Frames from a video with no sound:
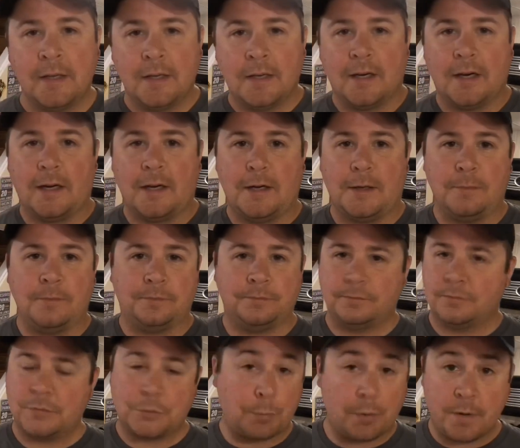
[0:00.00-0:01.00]

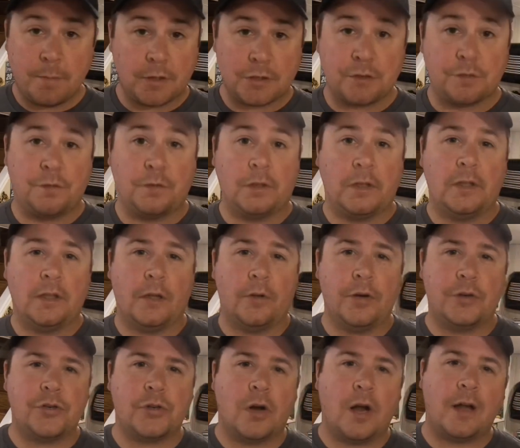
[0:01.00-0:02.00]
It's pretty much a fully
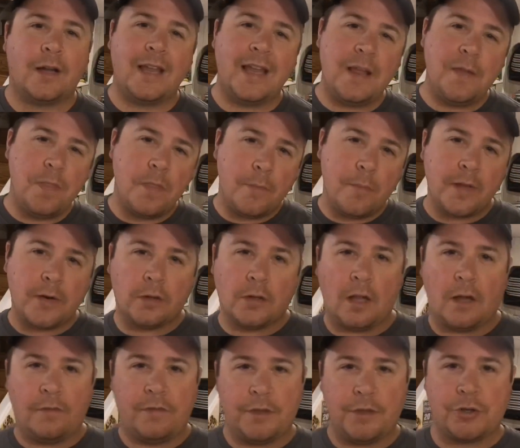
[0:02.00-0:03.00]
loaded truck in the middle
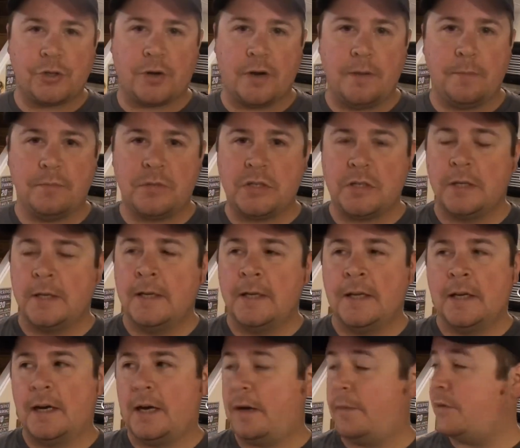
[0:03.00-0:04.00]
of the trims,
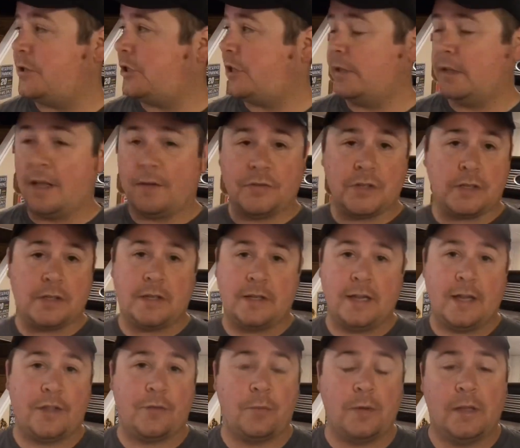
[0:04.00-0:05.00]
and she loves it to
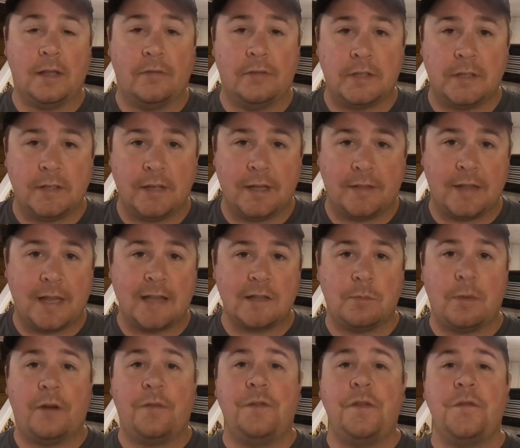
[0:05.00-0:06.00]
death. We love it to death. It has
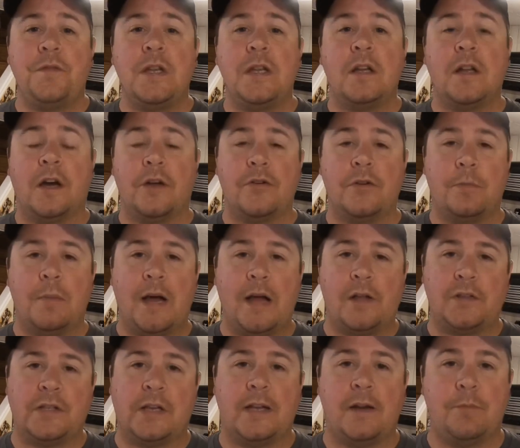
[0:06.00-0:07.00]
about 1,500
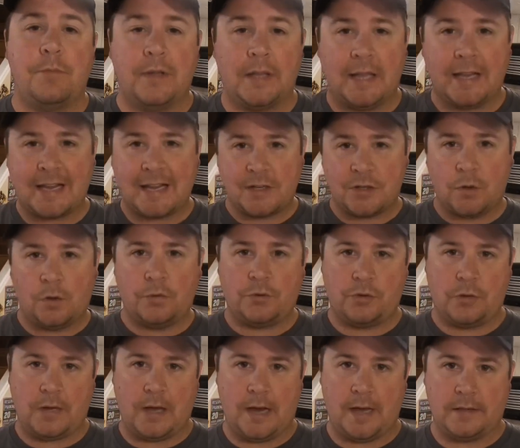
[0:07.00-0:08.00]
miles on it, but like I told you
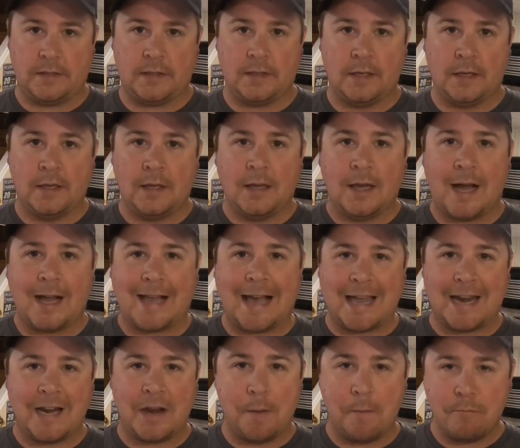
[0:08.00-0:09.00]
guys, I got
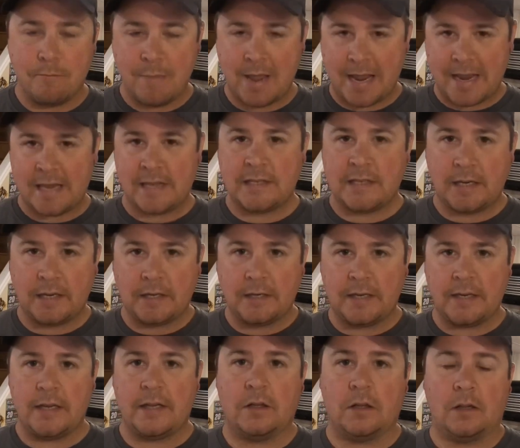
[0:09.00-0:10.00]
an amazing
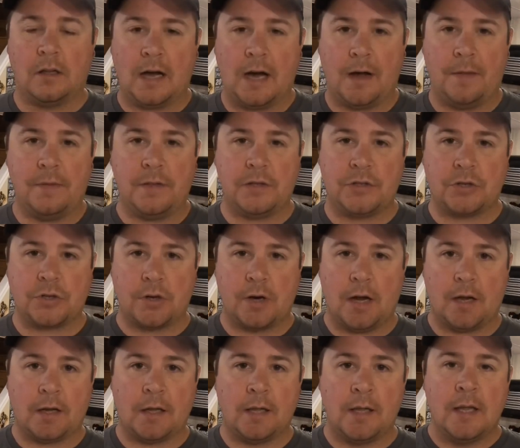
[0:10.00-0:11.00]
deal on this
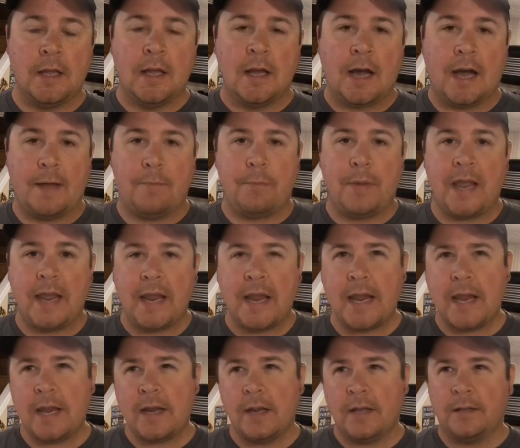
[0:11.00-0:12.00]
truck. I
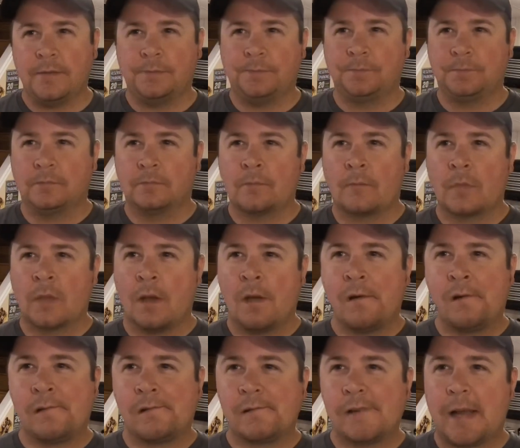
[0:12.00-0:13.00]
paid,
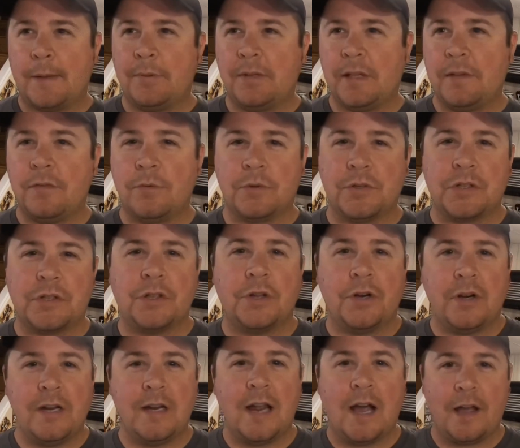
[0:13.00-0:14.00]
I believe it was
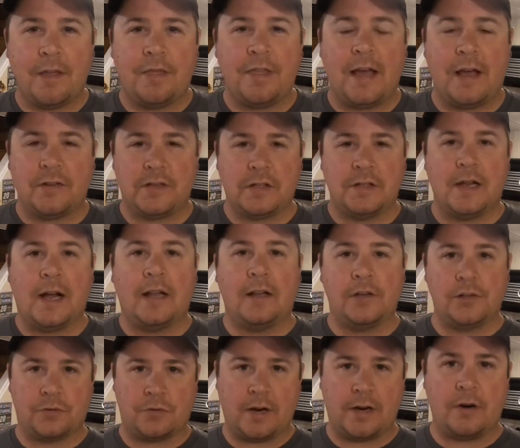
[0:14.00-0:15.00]

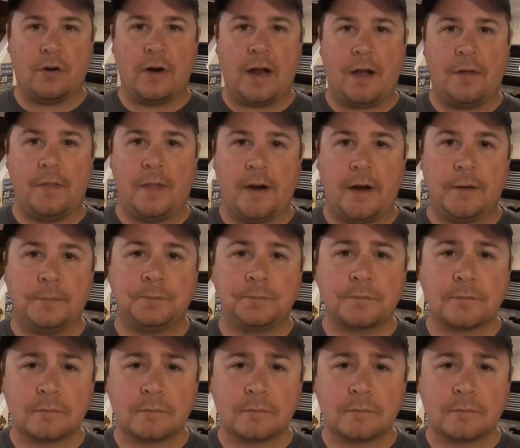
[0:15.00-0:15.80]
$39,000, right around there.